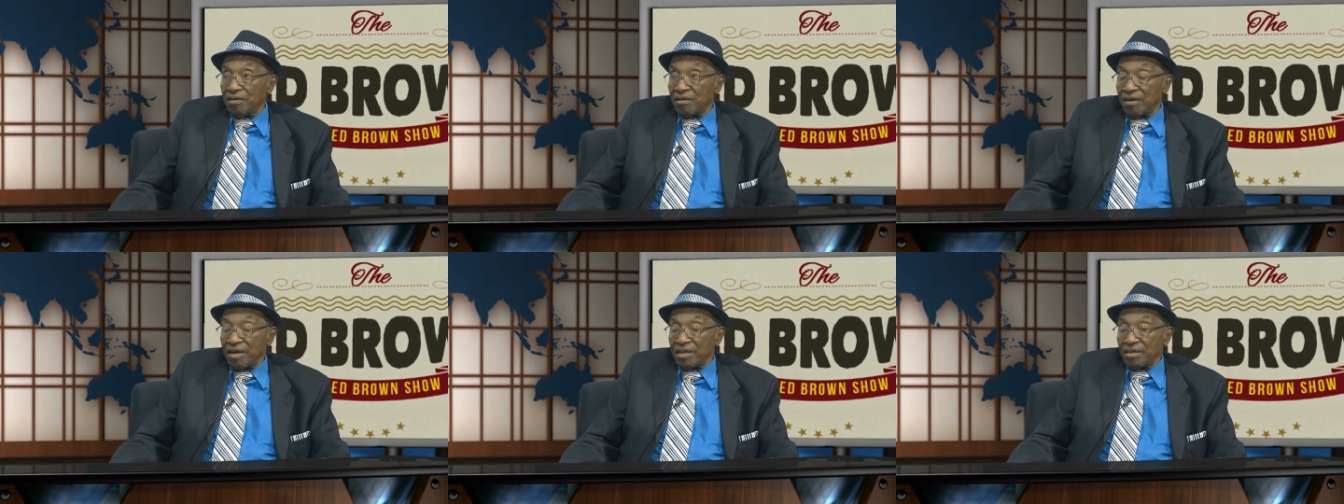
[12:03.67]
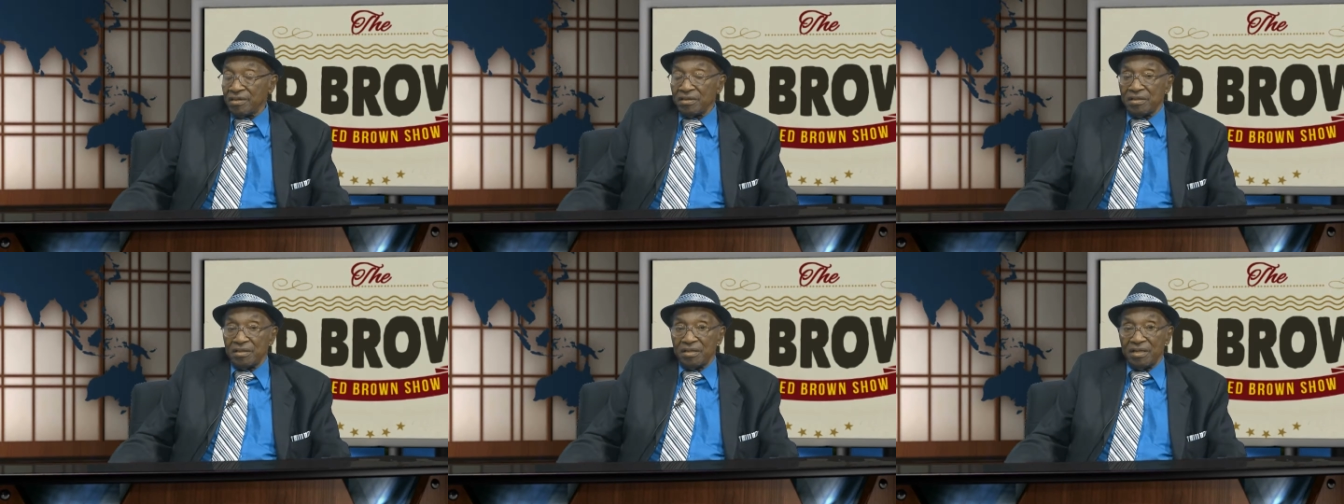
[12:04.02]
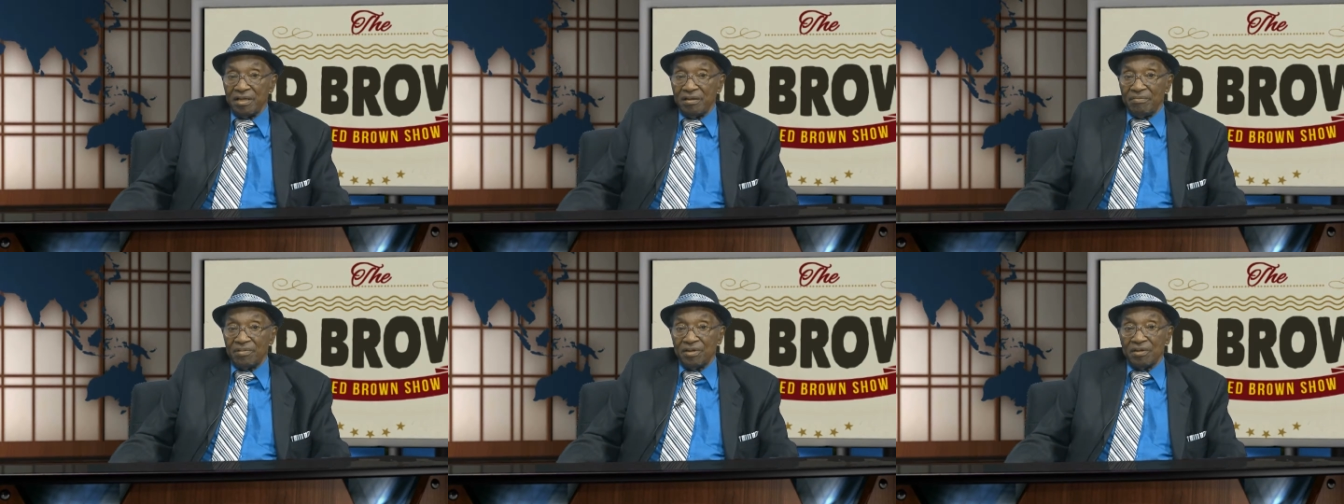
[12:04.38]
out of your
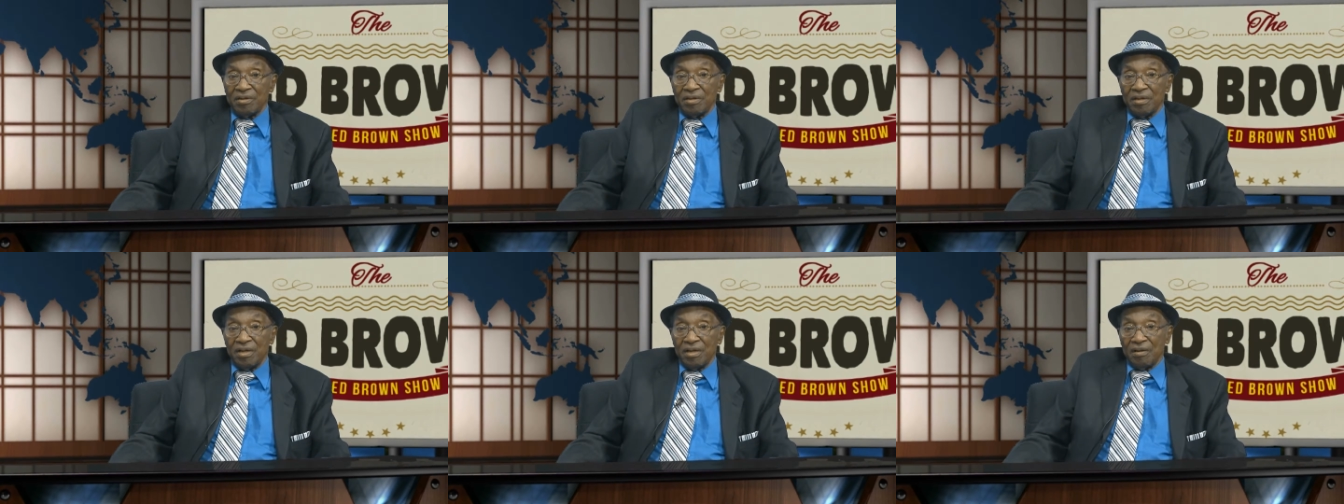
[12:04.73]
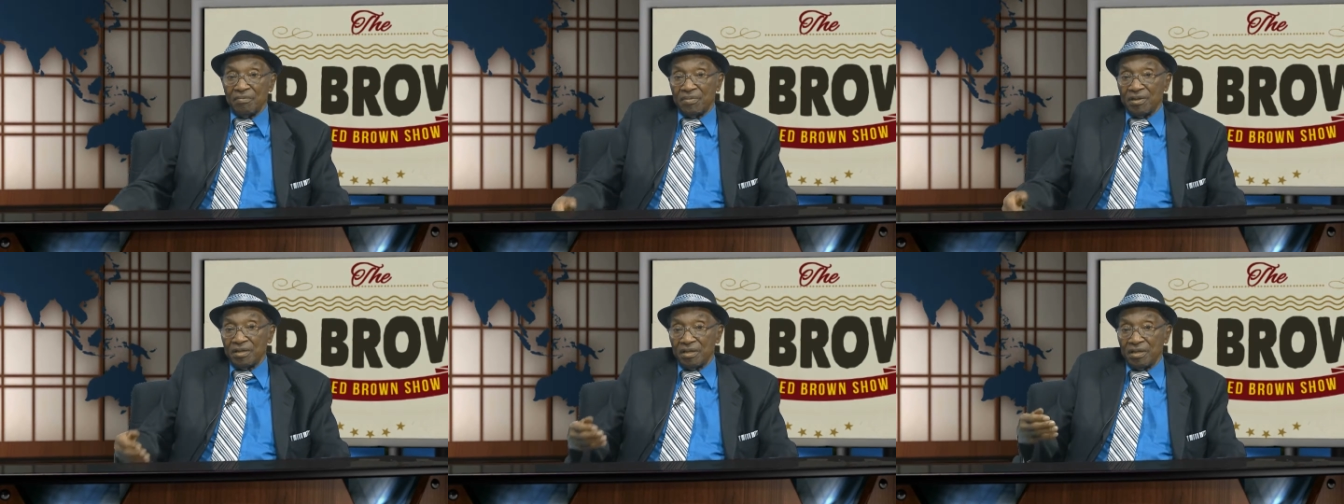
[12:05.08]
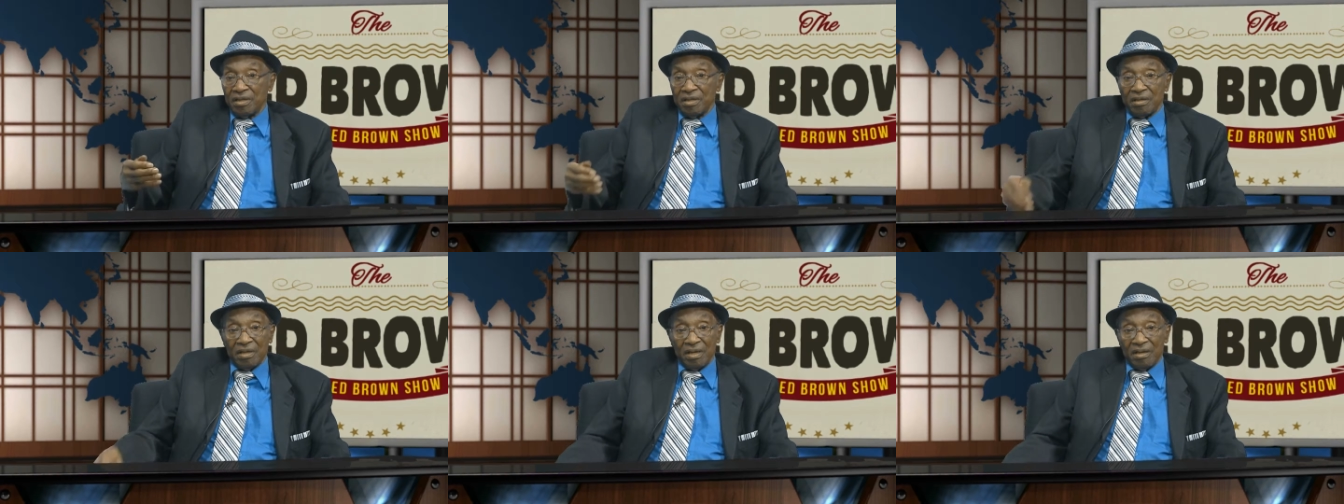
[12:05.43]
neighborhood, but
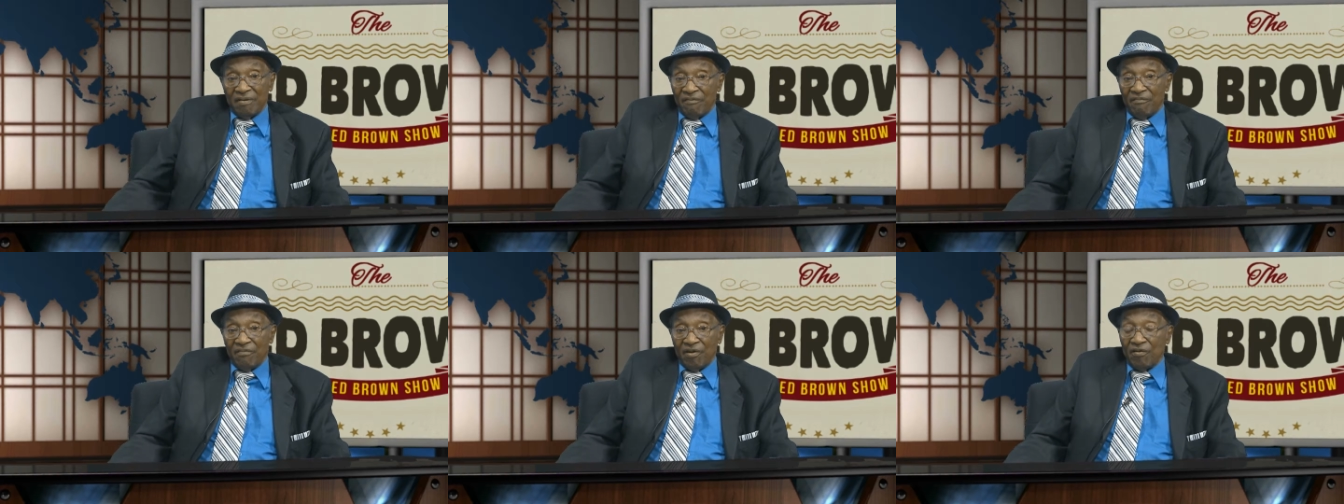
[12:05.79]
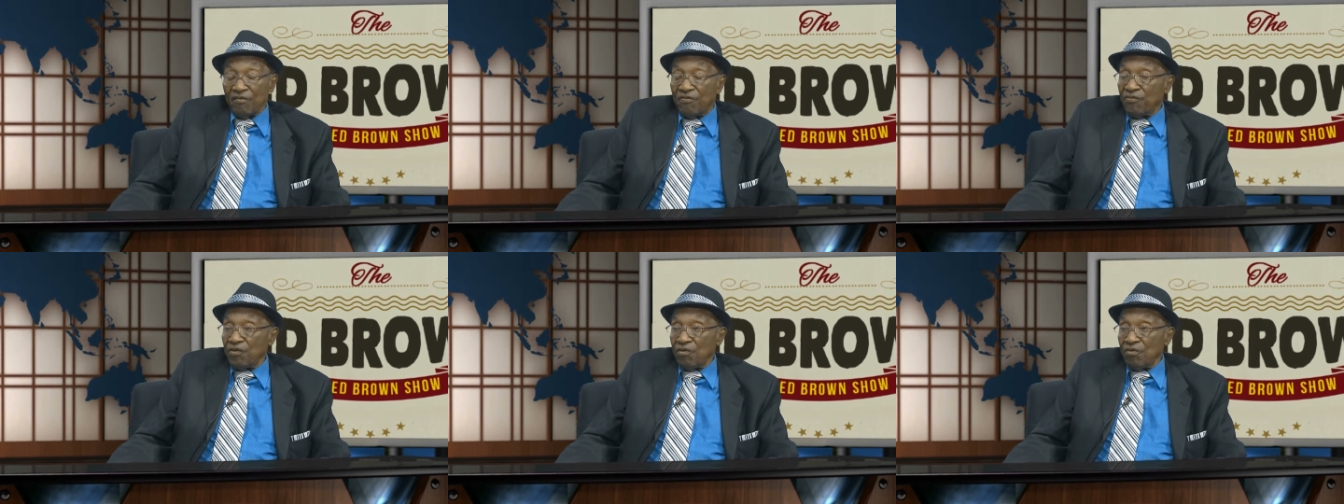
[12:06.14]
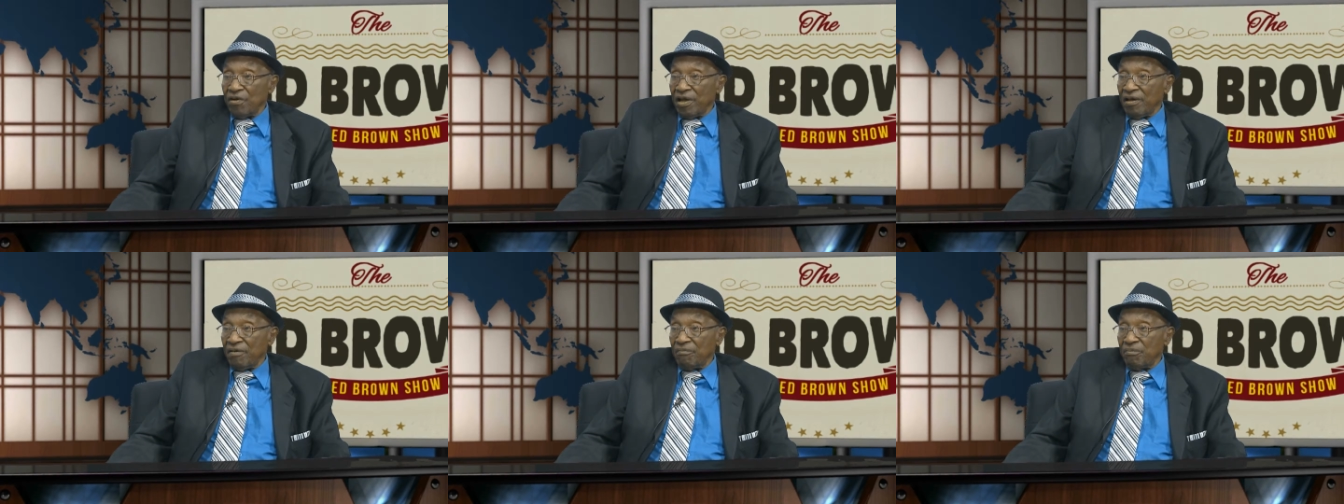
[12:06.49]
very few
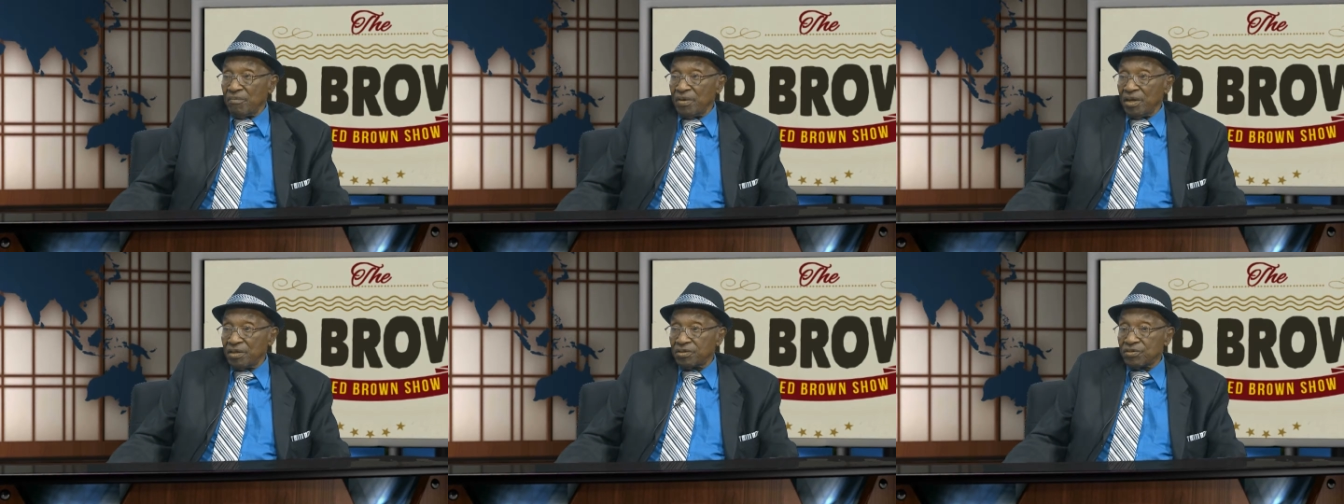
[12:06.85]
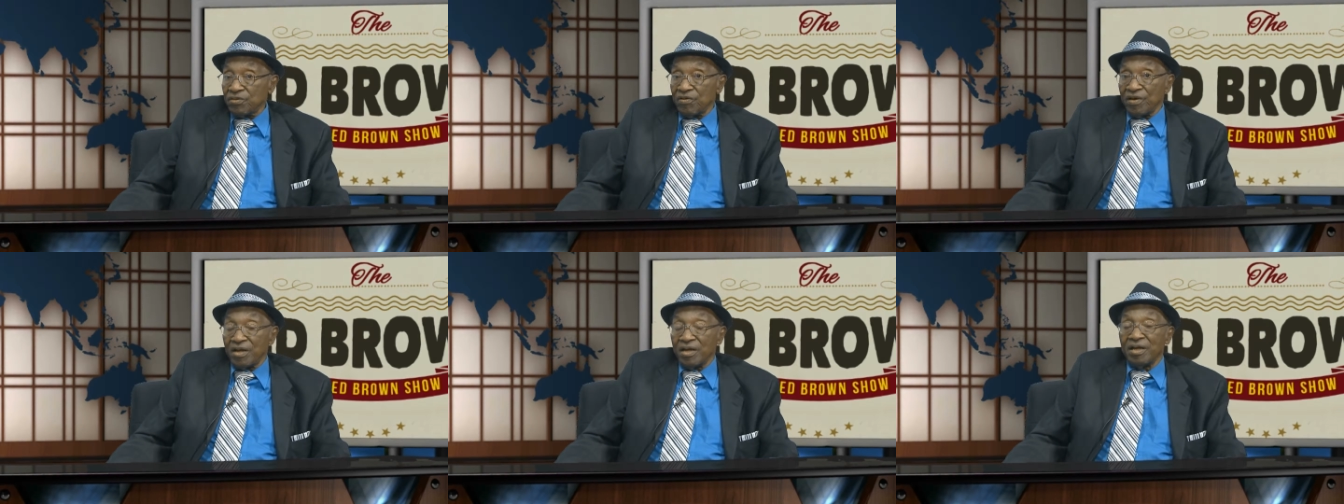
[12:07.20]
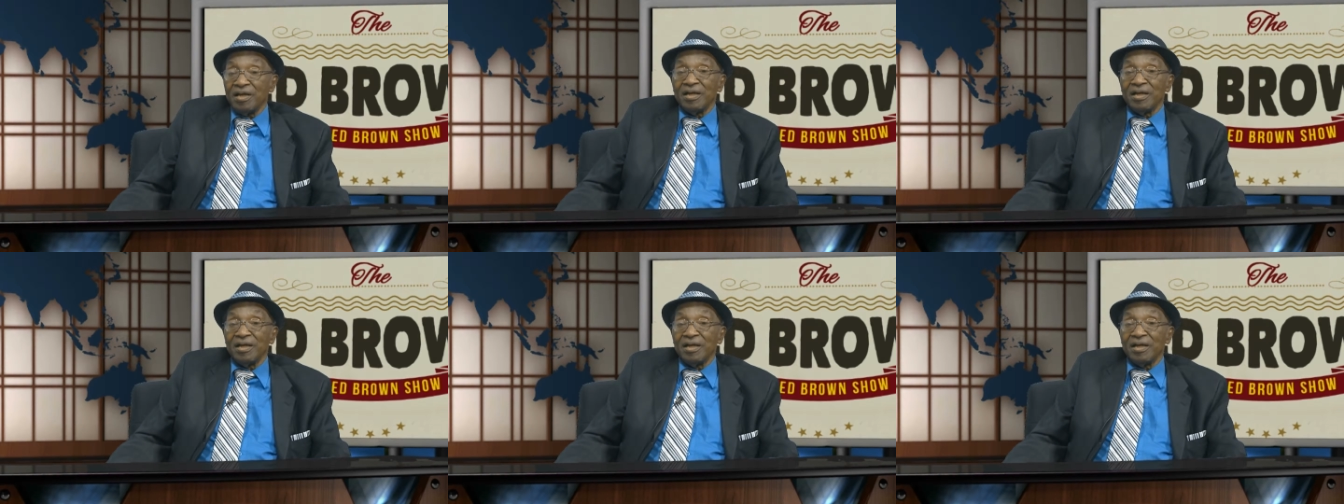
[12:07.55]
have mentoring.